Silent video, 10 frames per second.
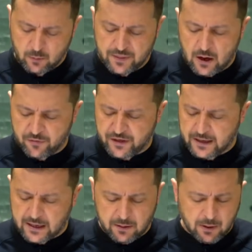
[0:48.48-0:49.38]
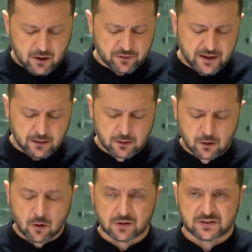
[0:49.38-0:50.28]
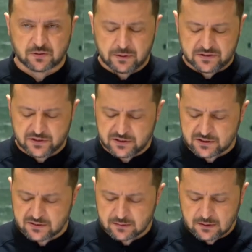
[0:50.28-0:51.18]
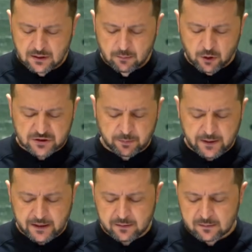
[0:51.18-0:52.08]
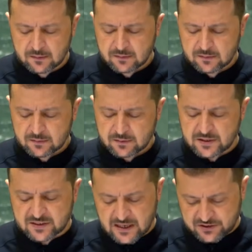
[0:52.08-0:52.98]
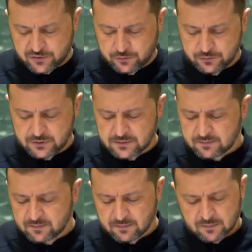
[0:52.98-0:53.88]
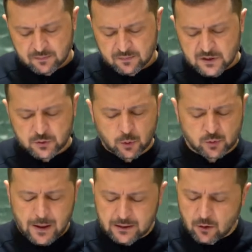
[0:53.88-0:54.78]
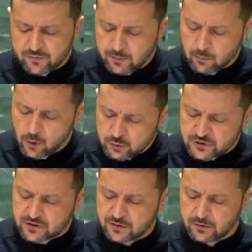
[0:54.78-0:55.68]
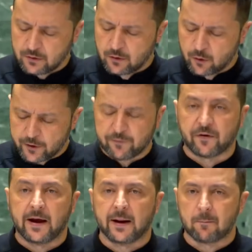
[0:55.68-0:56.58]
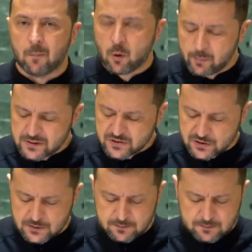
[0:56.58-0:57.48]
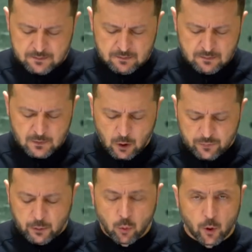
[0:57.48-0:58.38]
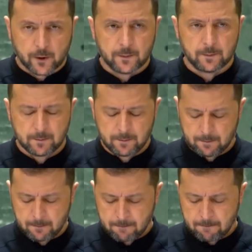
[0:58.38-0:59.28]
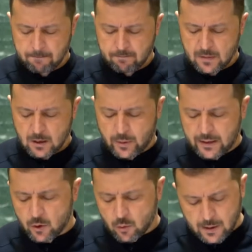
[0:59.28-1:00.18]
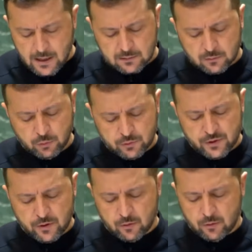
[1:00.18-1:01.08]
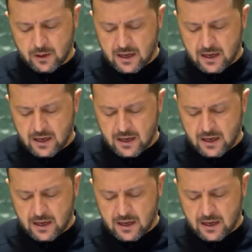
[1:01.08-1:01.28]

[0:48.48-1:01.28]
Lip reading: without thinking about the consequences, possibly disastrous. This was one of the most horrifying moments of the war, when no one could know